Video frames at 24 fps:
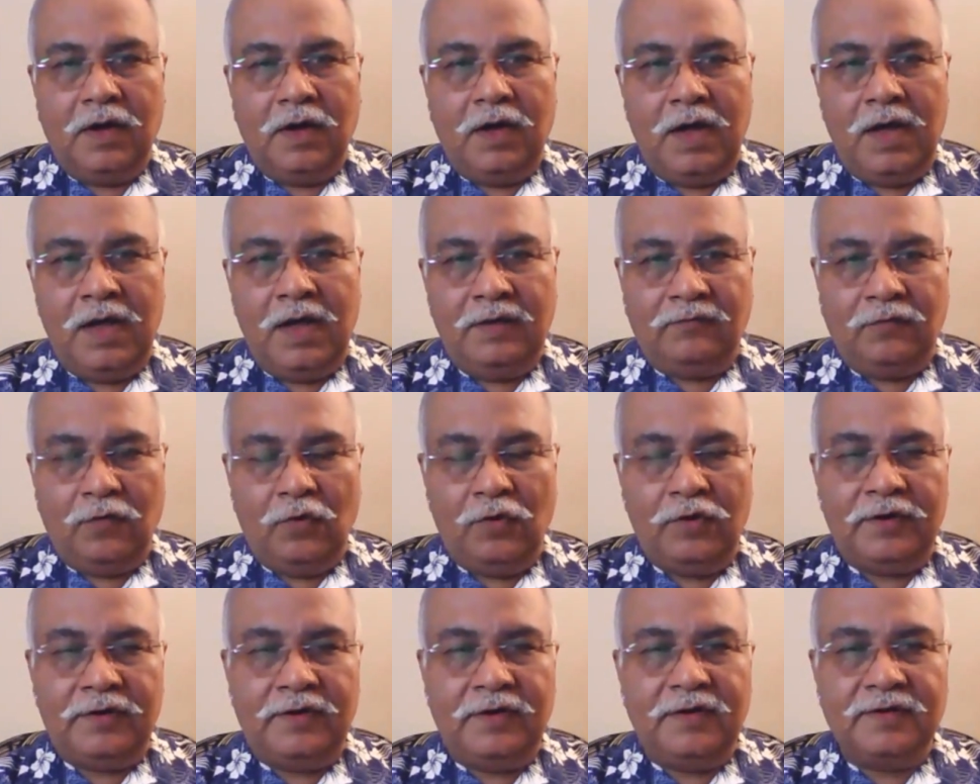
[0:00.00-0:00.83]
I have
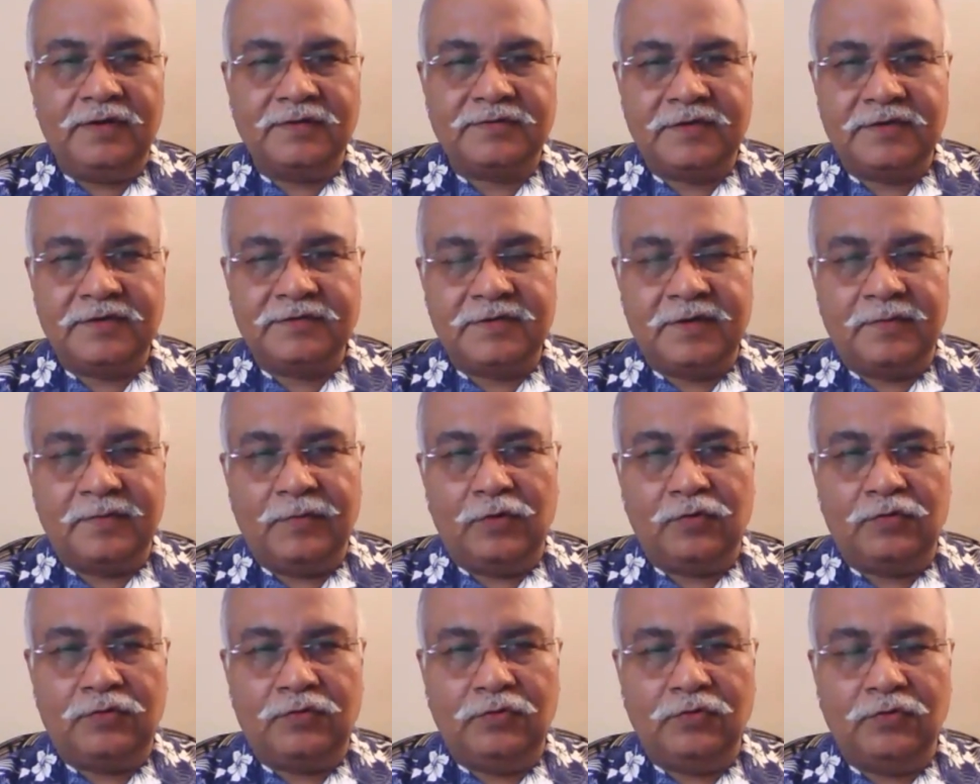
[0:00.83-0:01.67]
already discussed
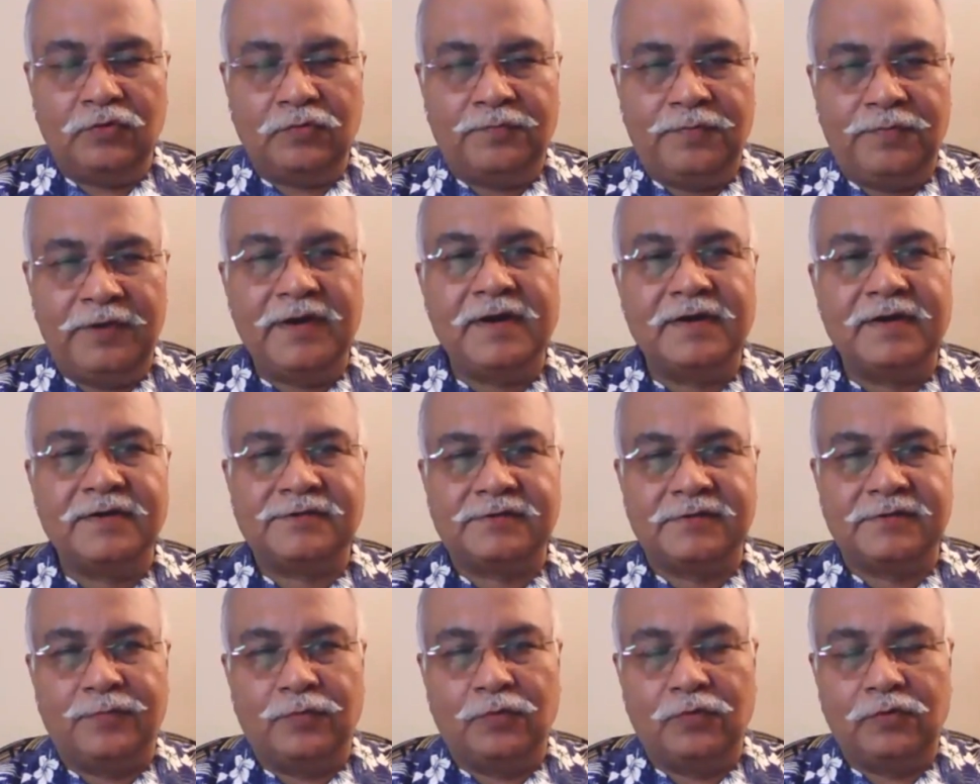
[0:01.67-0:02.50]
about your
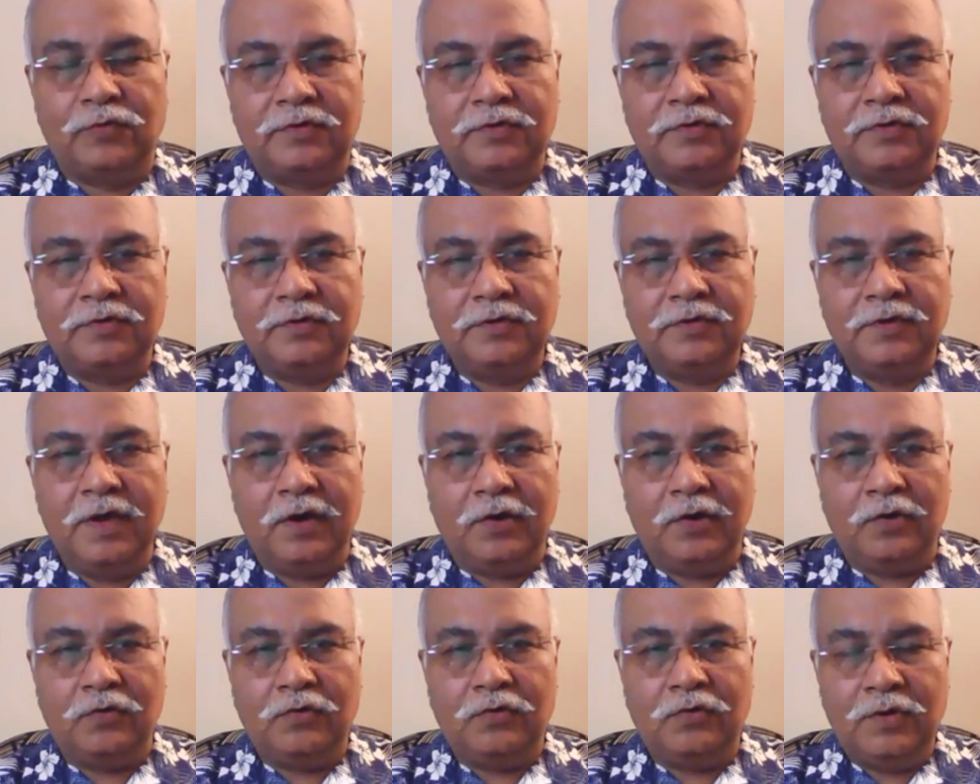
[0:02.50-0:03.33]
parents' support.
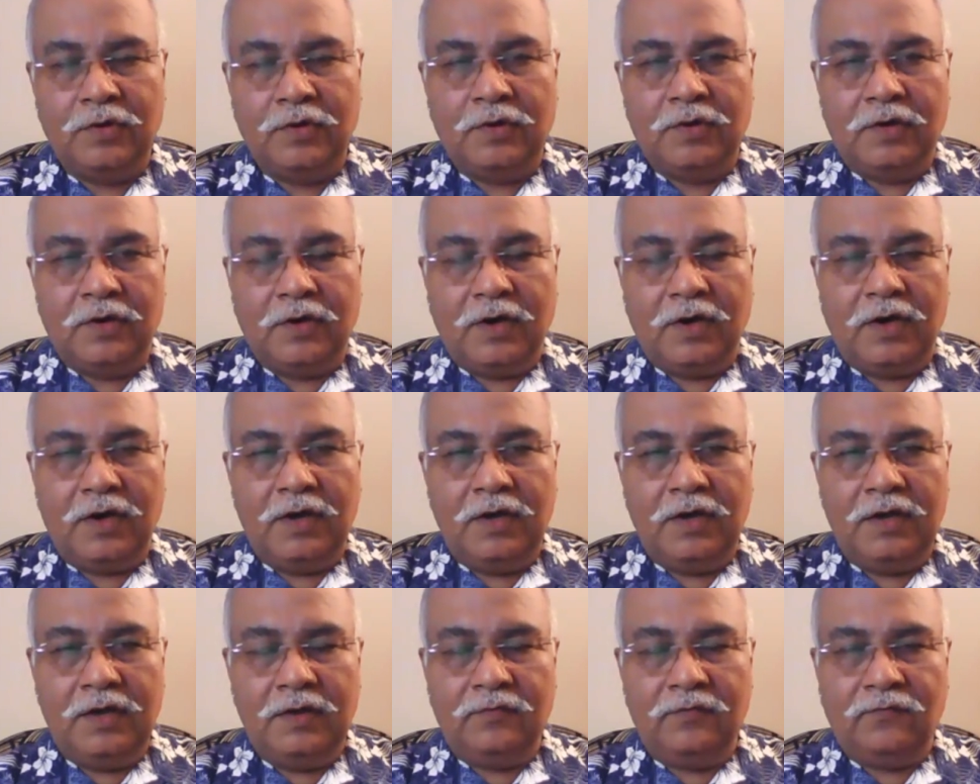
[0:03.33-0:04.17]
Now,
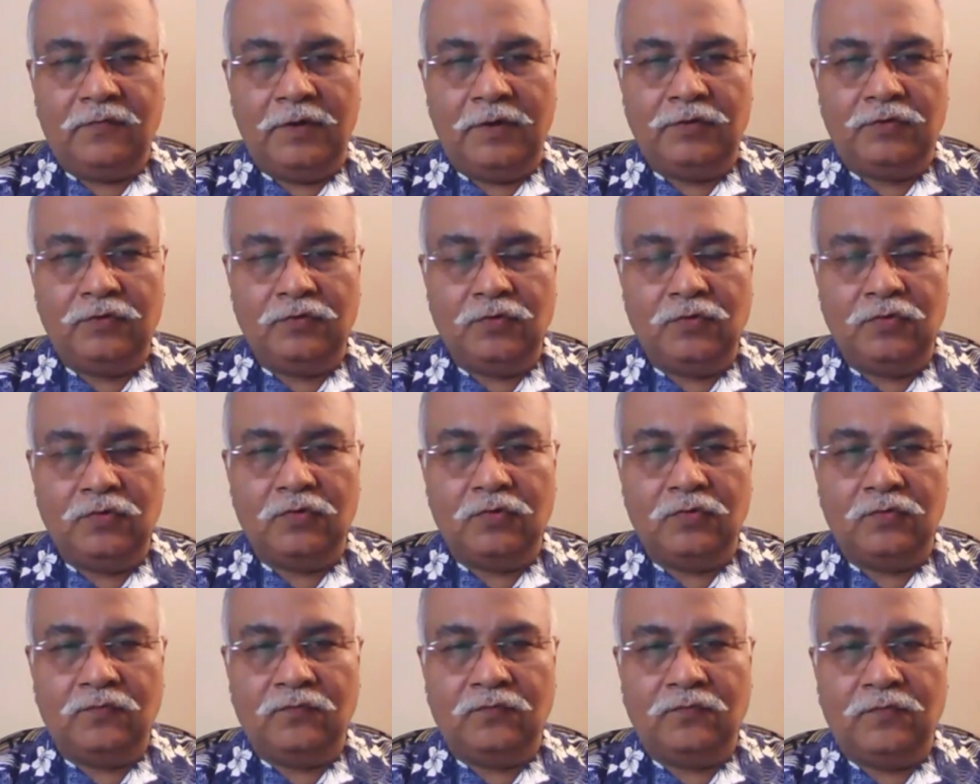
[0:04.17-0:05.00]
I want to
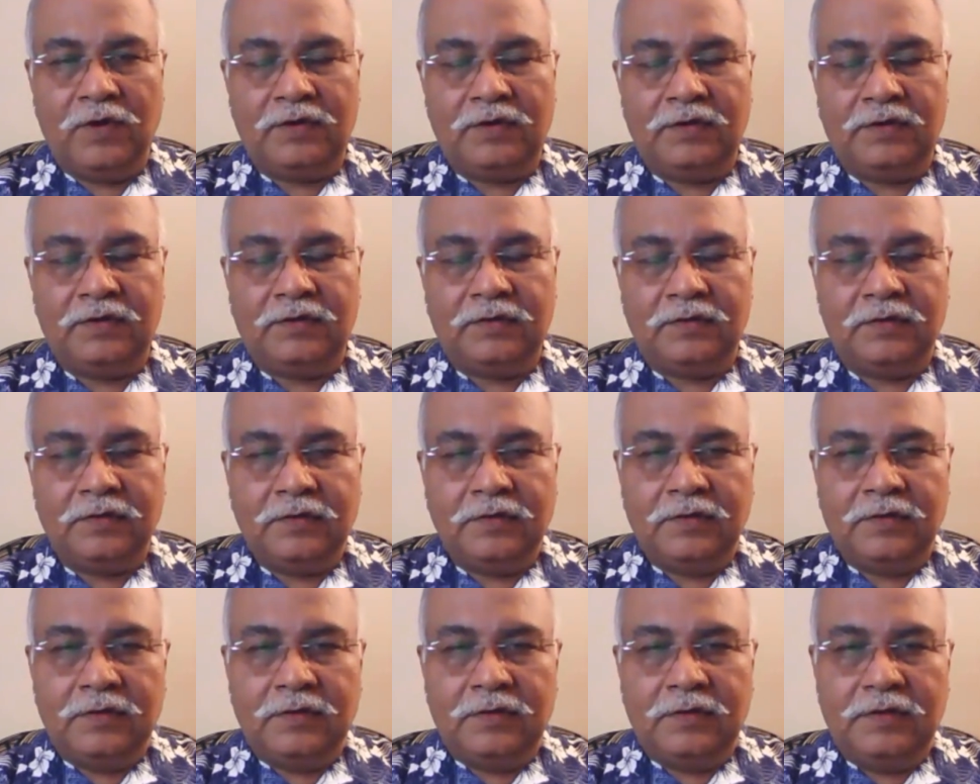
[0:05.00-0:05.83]
know what
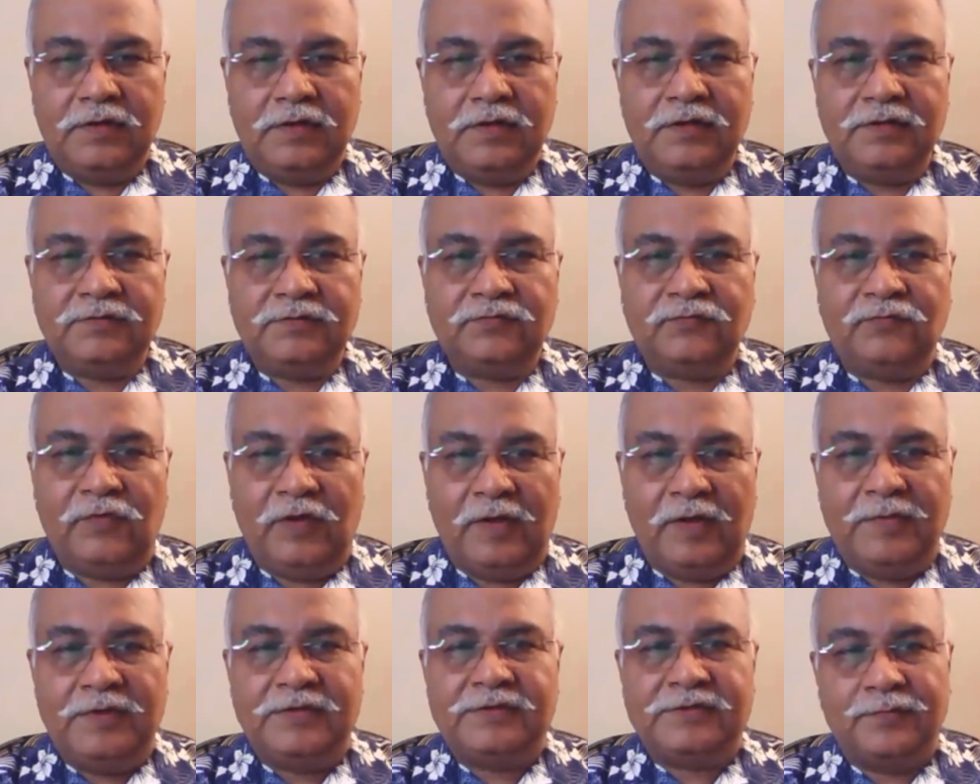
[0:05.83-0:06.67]
is
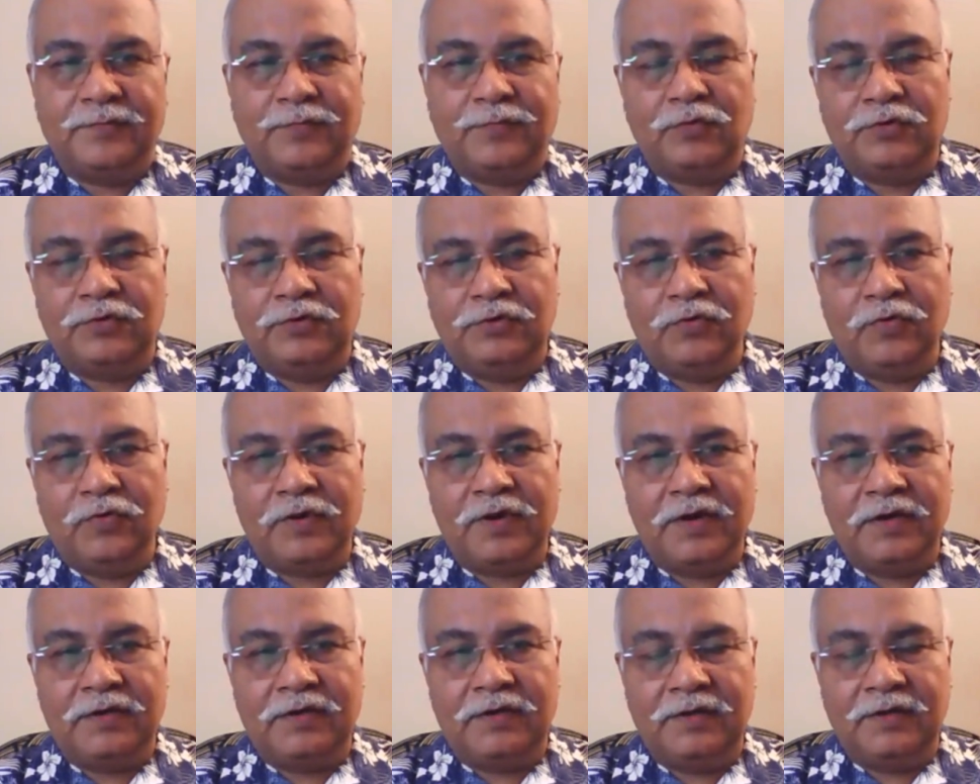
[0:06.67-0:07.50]
family support you are
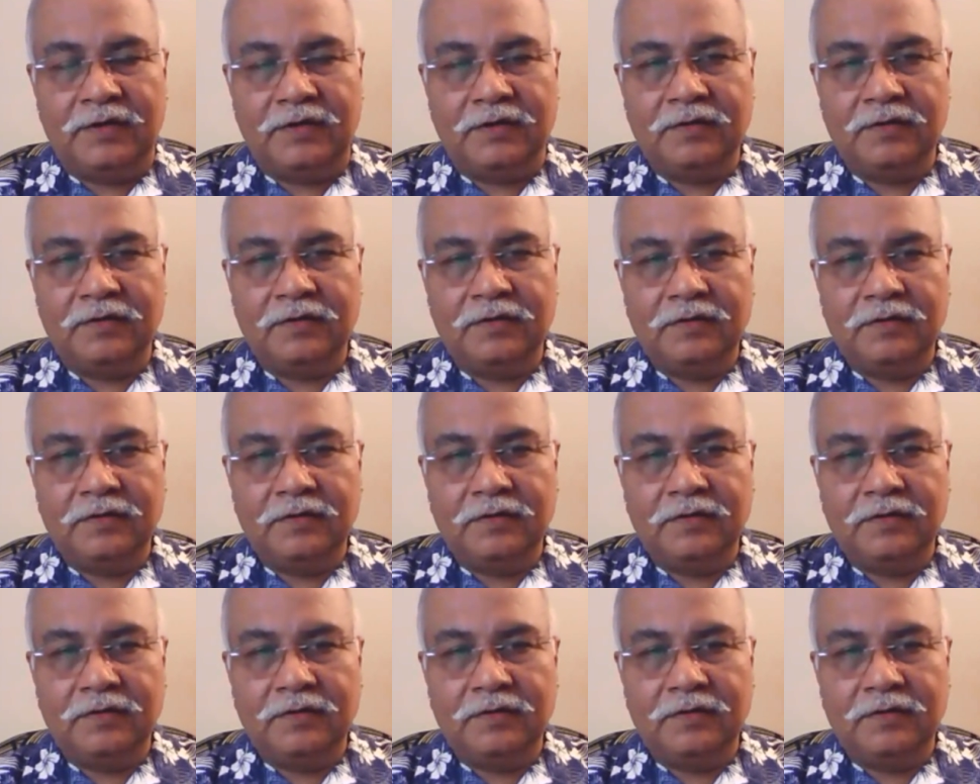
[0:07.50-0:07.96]
getting